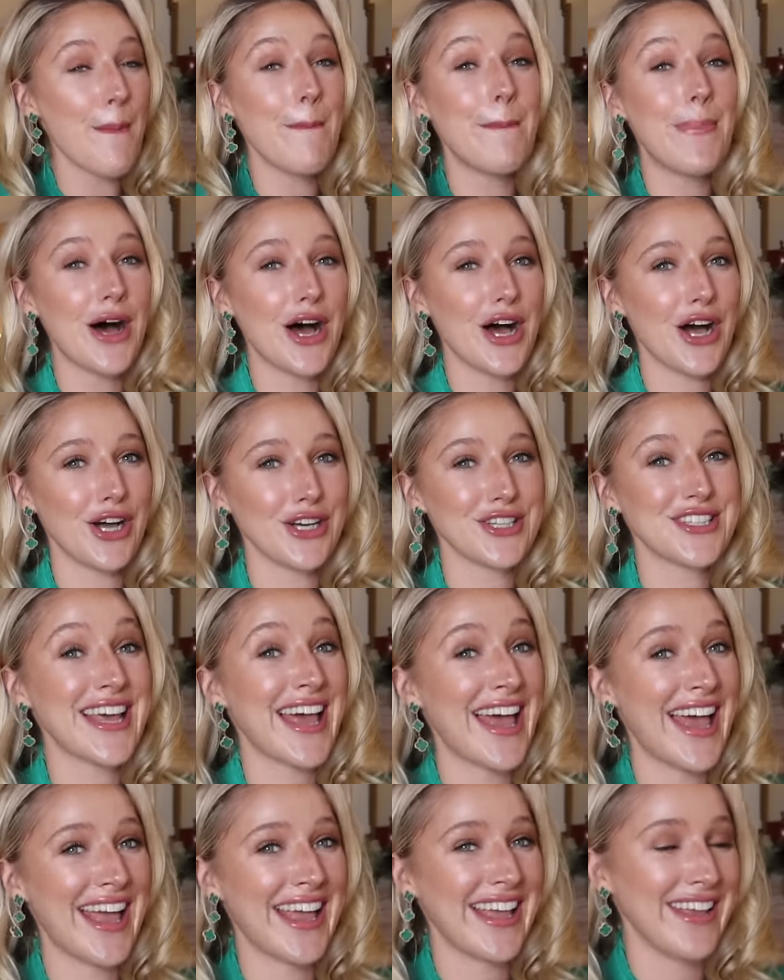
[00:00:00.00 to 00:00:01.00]
Bird
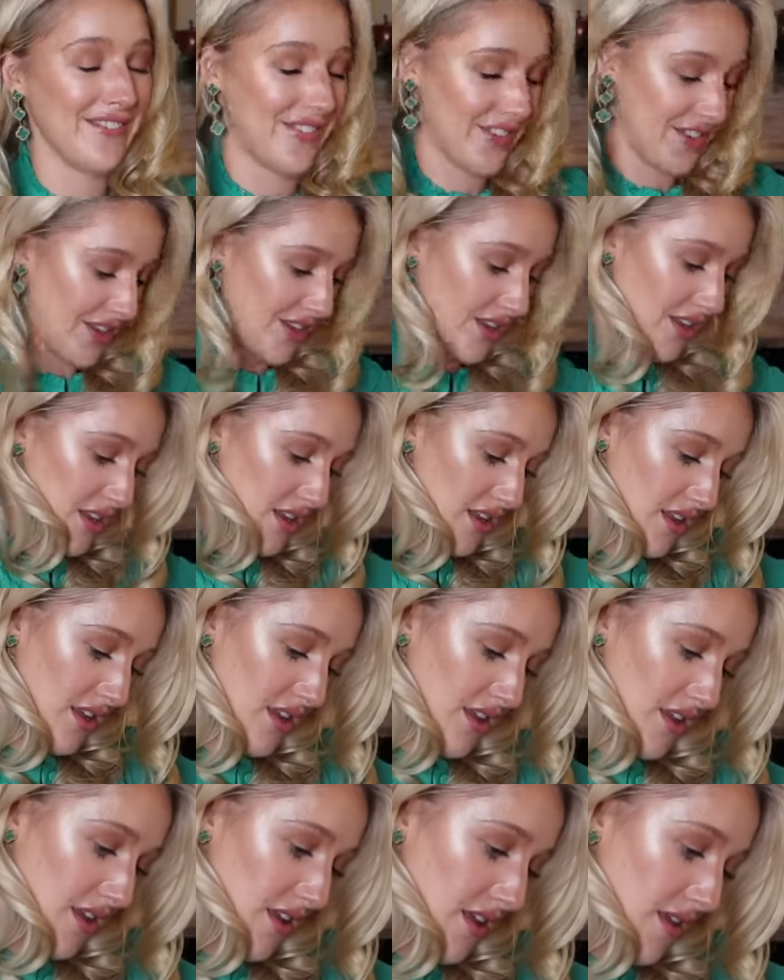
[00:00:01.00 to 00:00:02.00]
Haven.
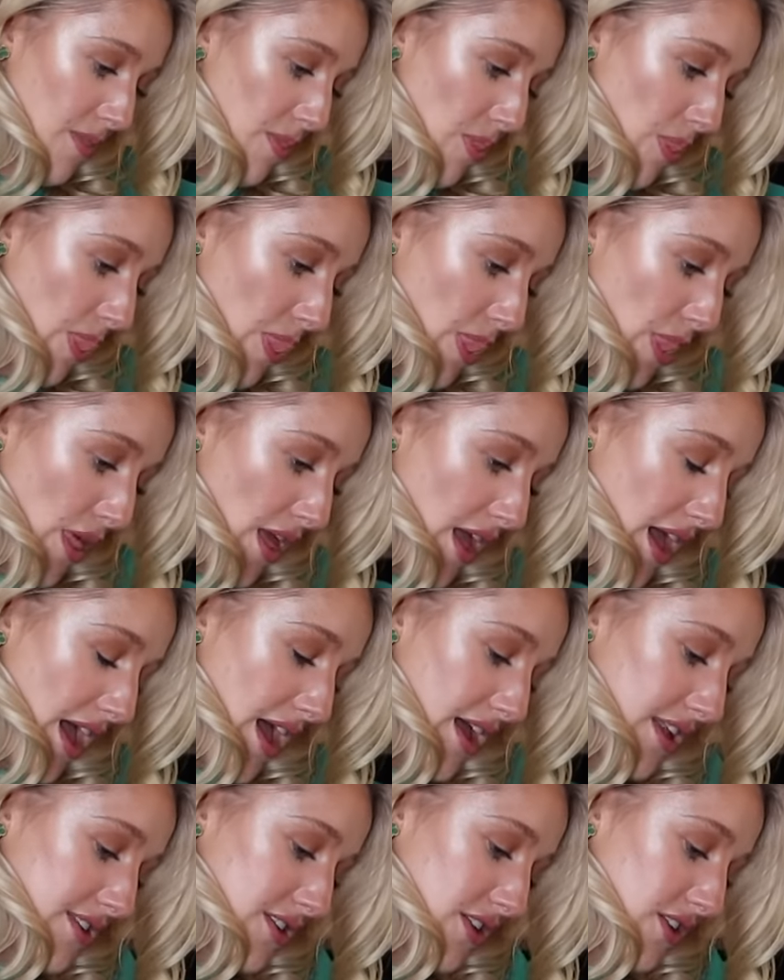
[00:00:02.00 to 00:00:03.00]

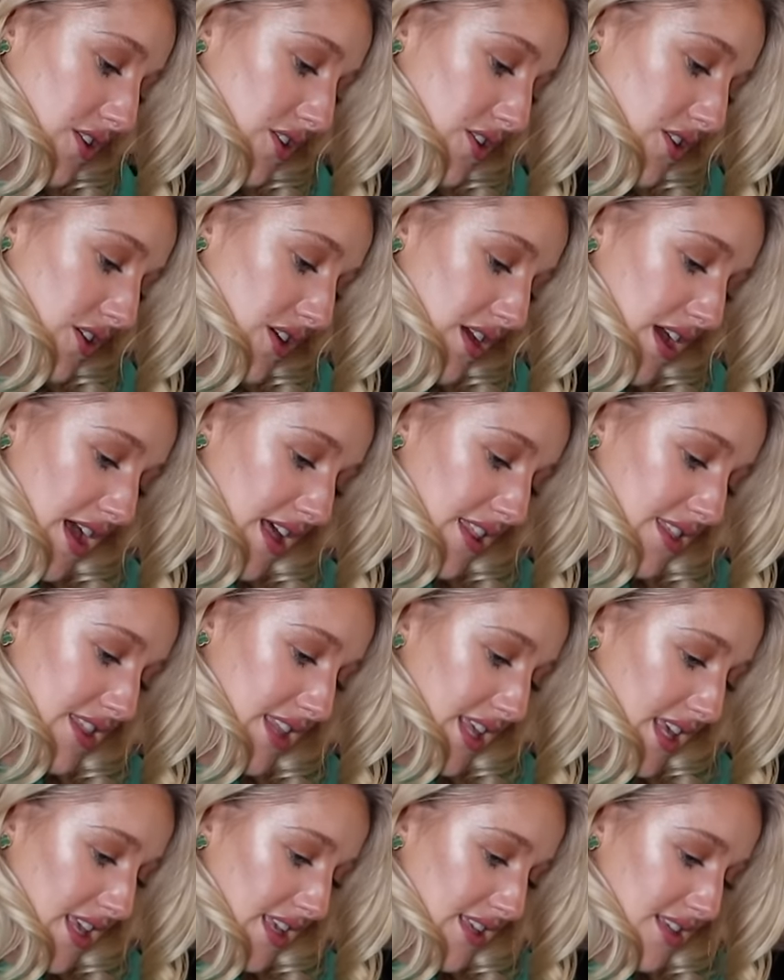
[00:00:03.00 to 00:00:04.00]
And look at
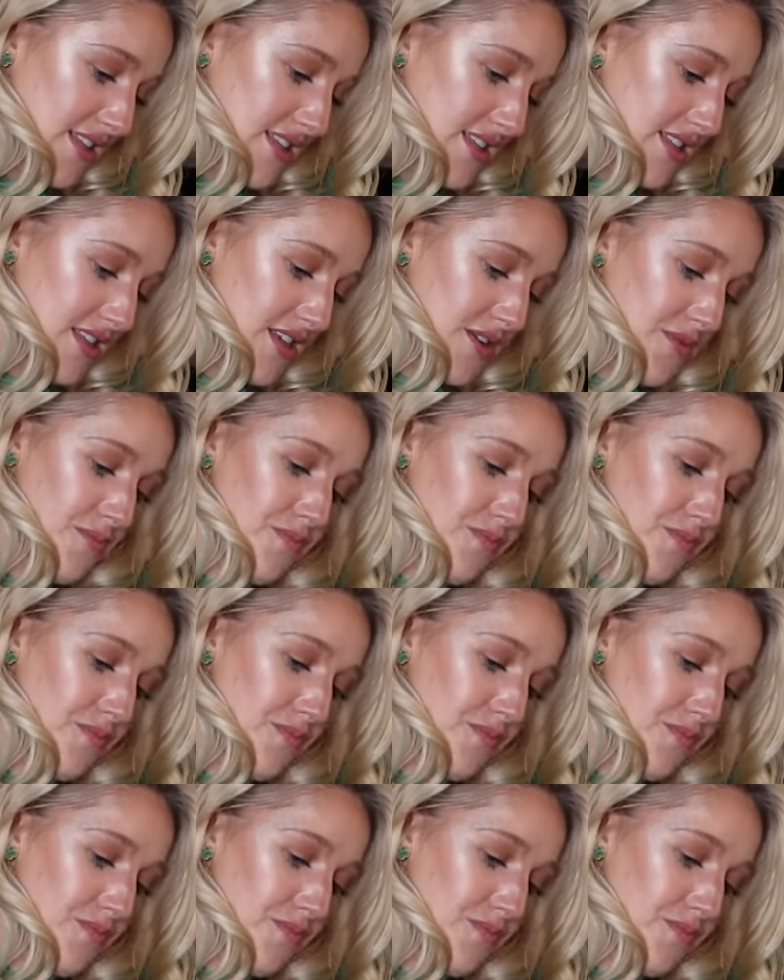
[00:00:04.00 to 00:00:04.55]
these